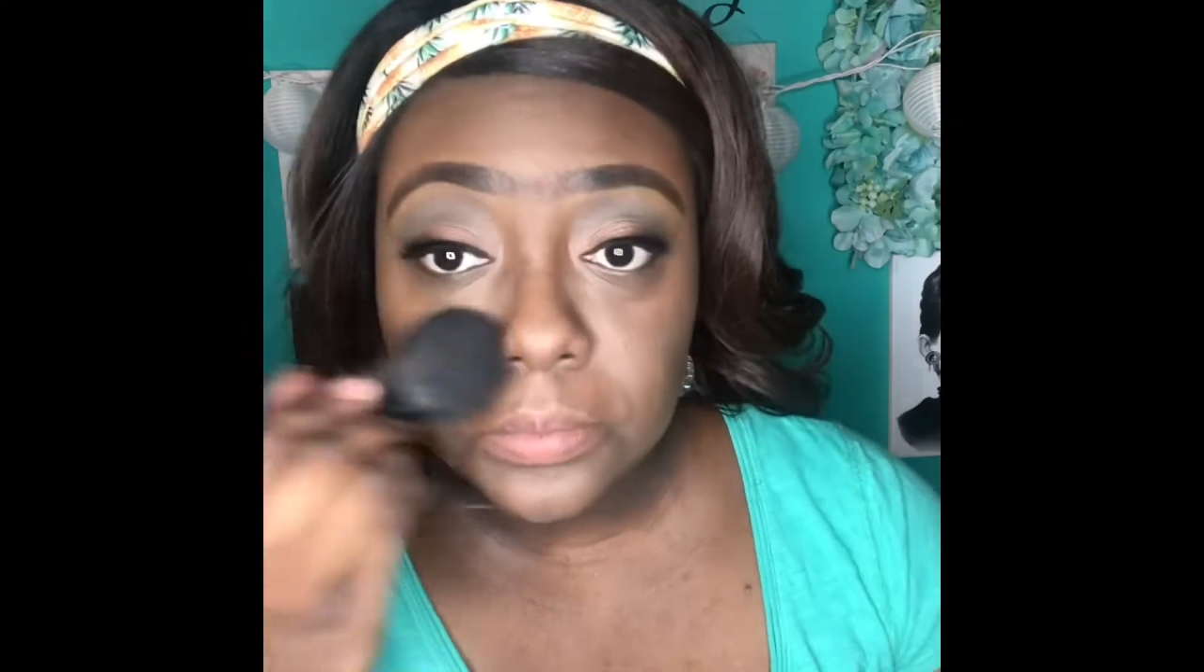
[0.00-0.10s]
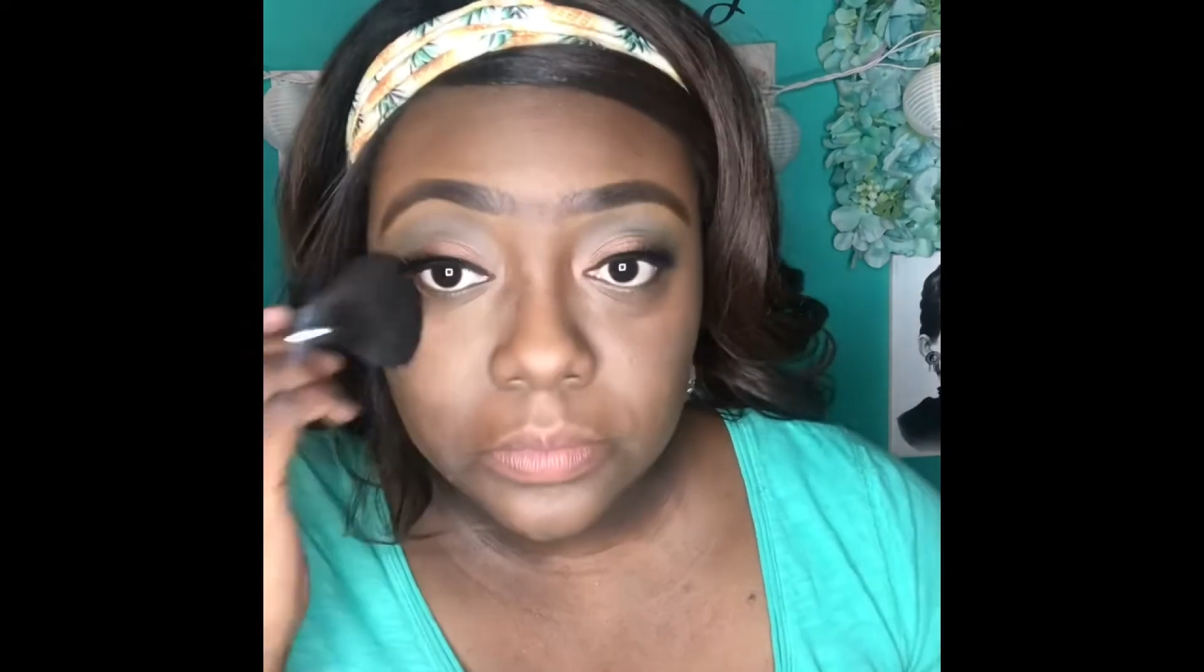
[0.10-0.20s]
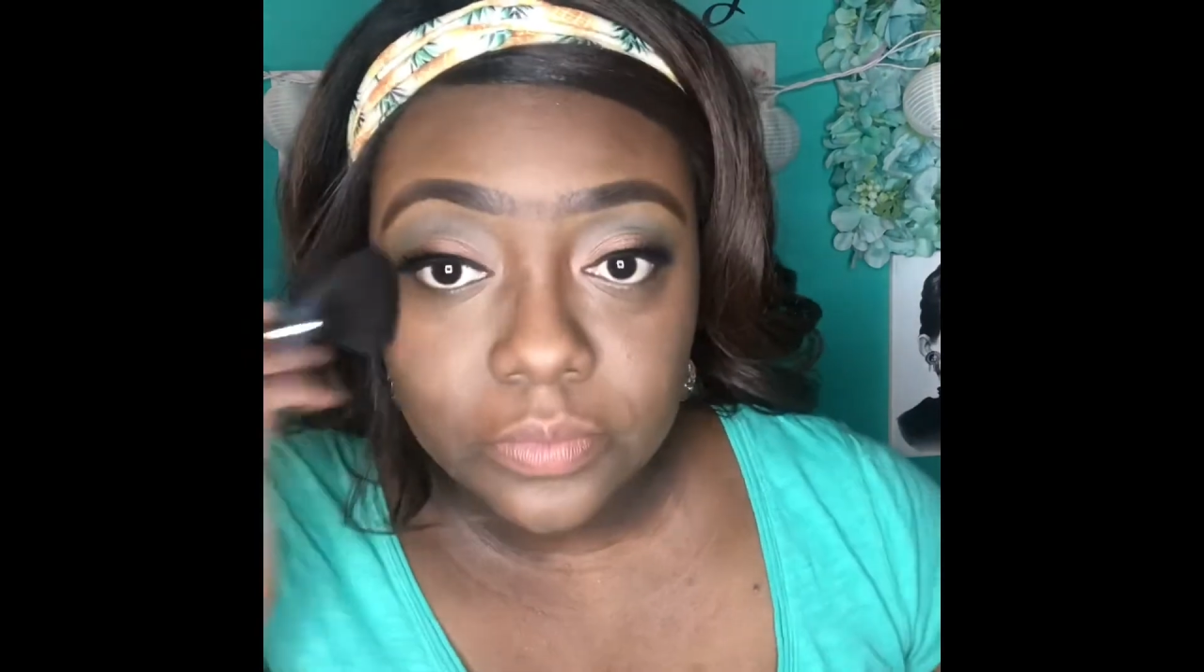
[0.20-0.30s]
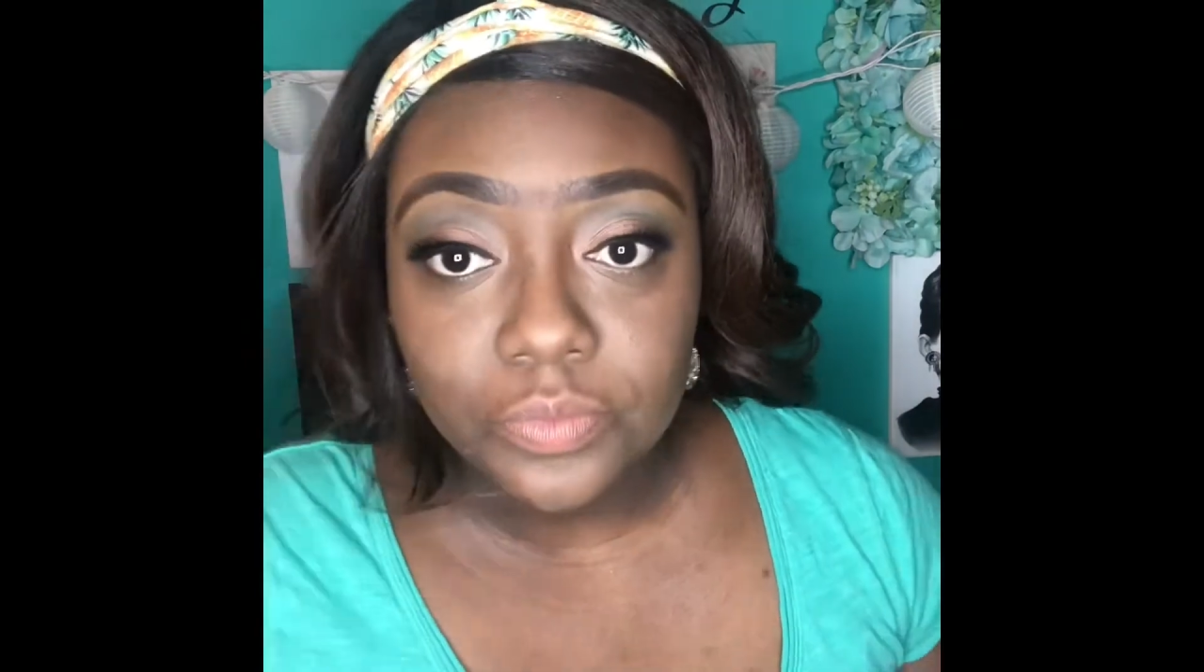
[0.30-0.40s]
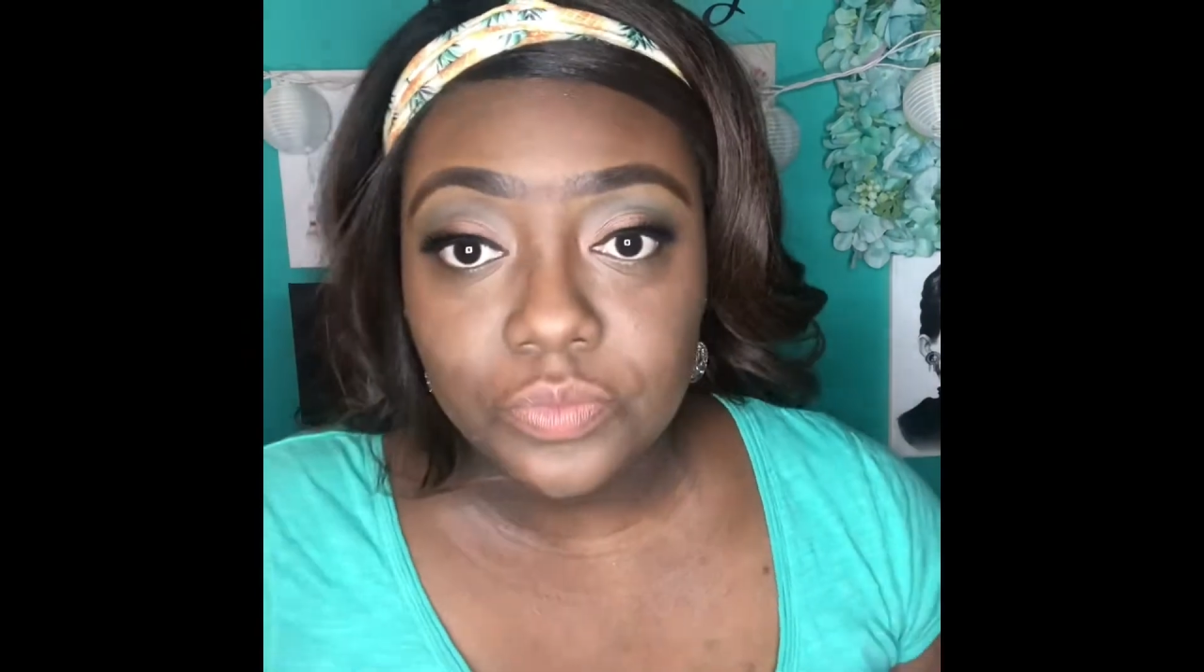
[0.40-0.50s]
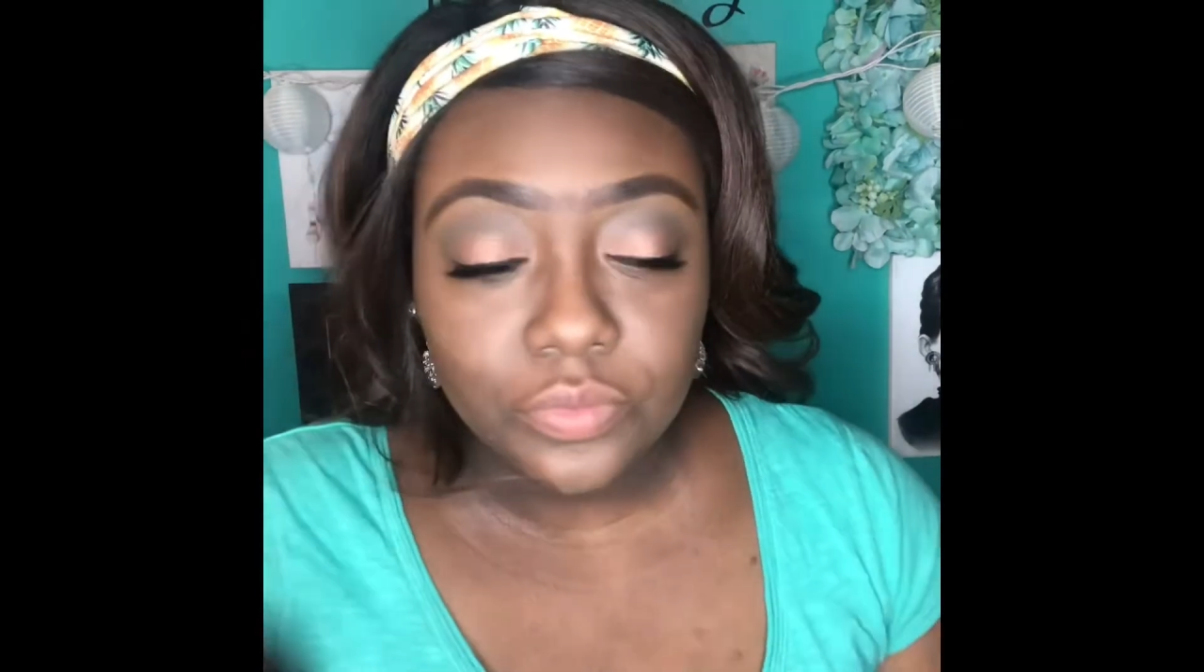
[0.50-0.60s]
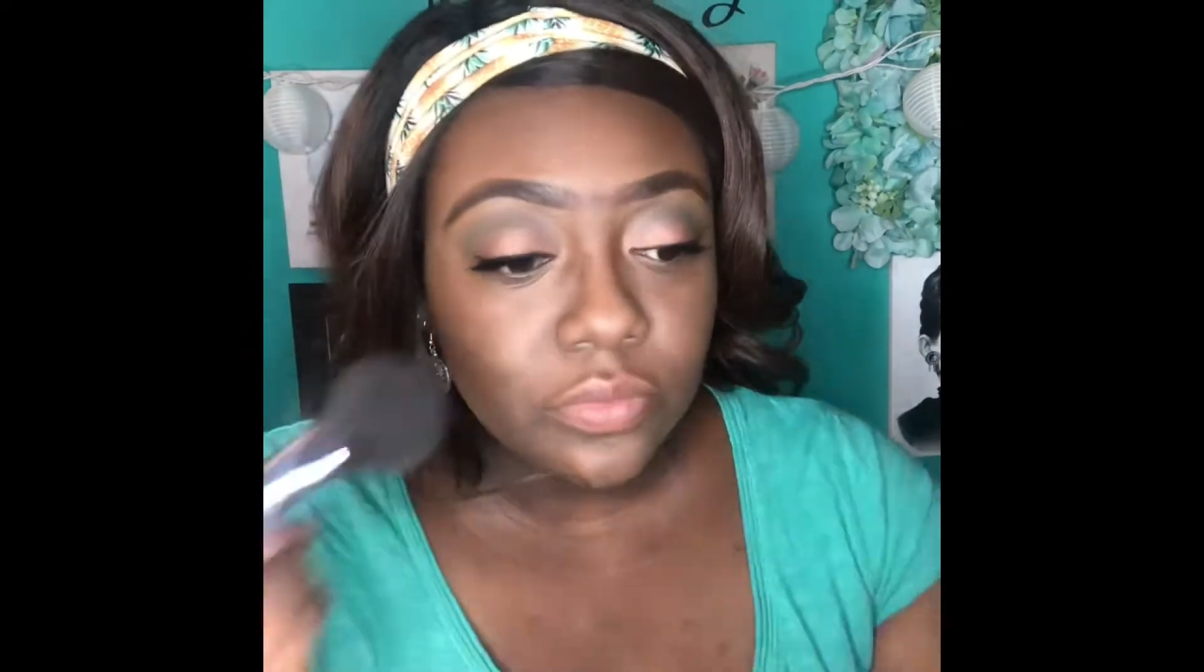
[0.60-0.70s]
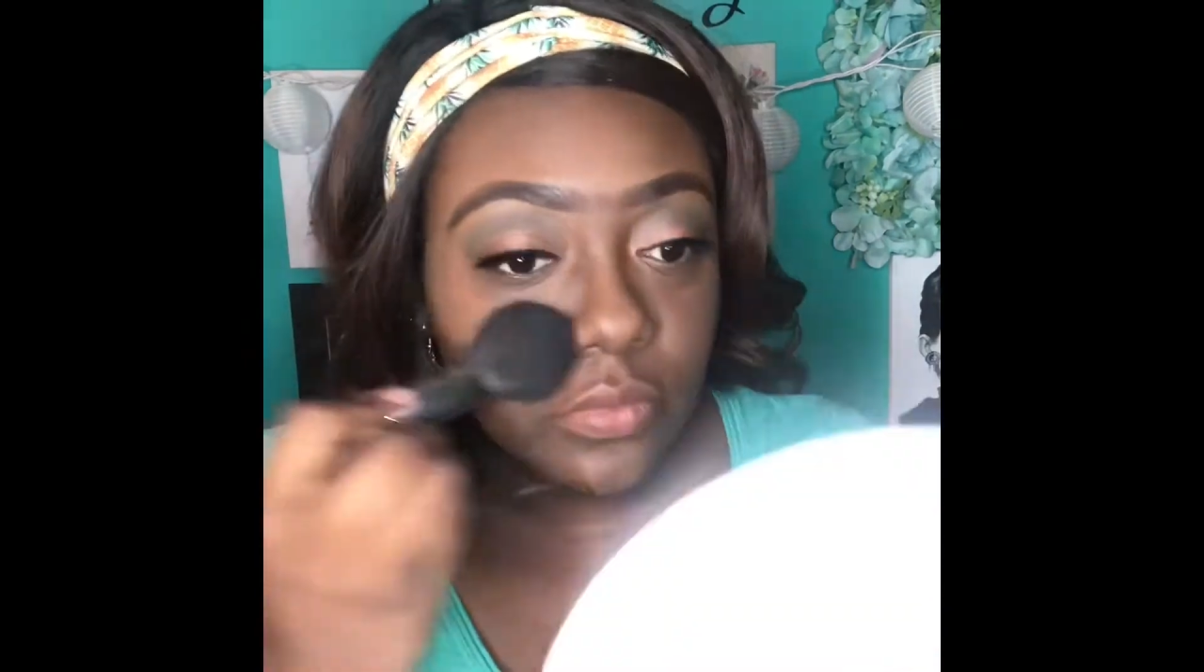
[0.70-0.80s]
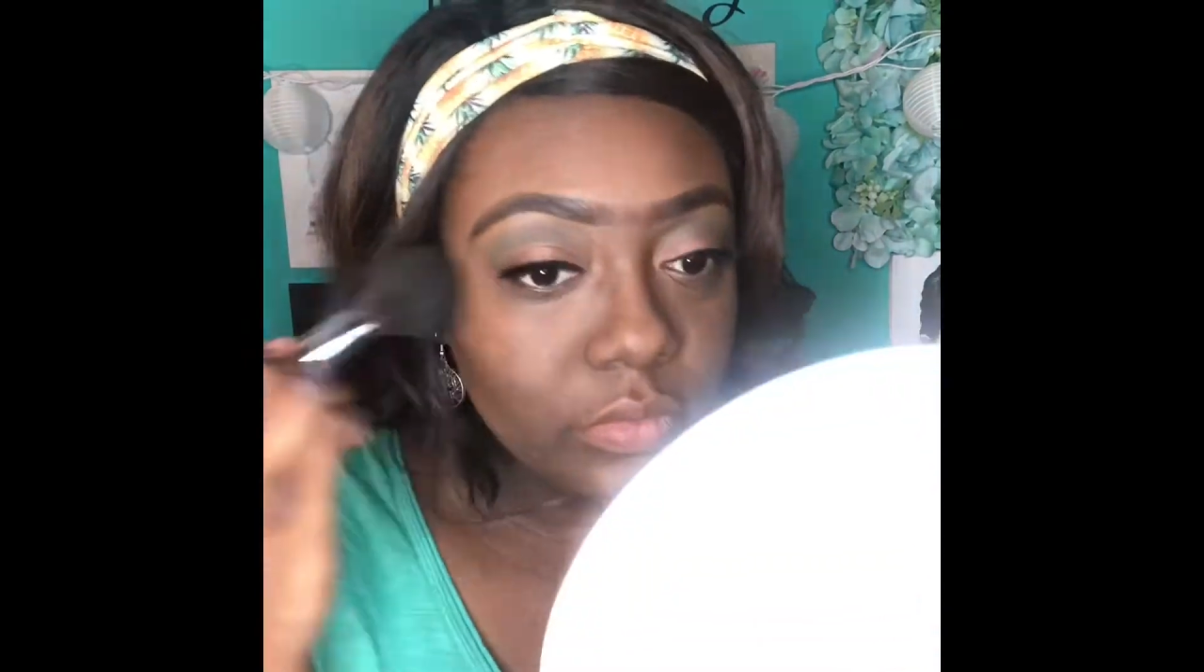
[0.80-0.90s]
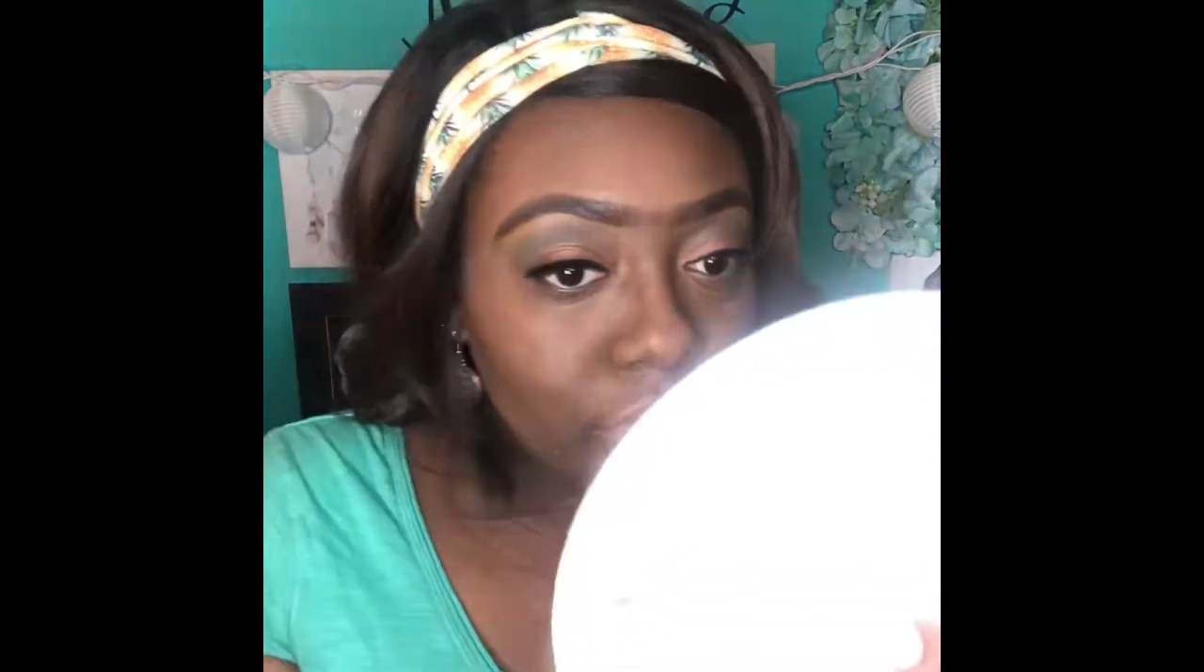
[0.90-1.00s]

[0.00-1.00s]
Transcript: extra oils